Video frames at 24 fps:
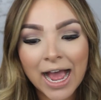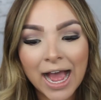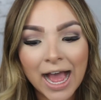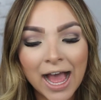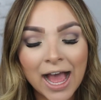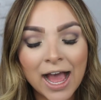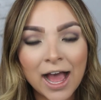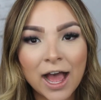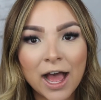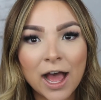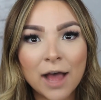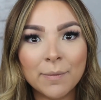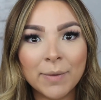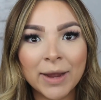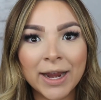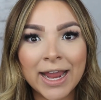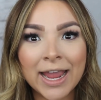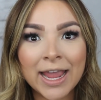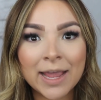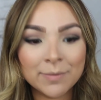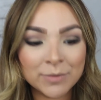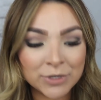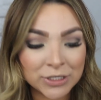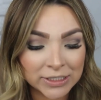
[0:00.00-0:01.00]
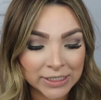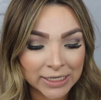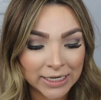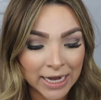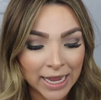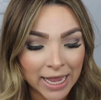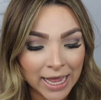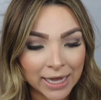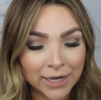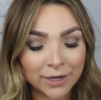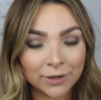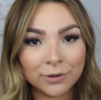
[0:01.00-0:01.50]
I am just gonna
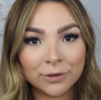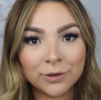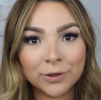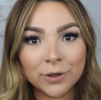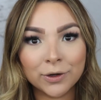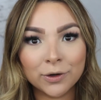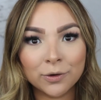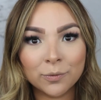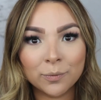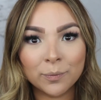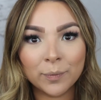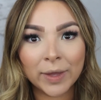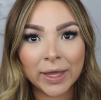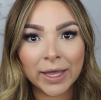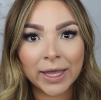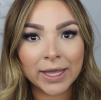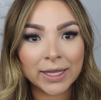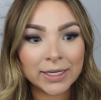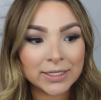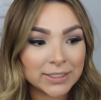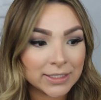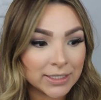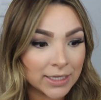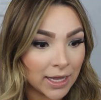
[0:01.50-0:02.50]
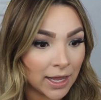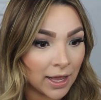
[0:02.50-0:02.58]
add a little bit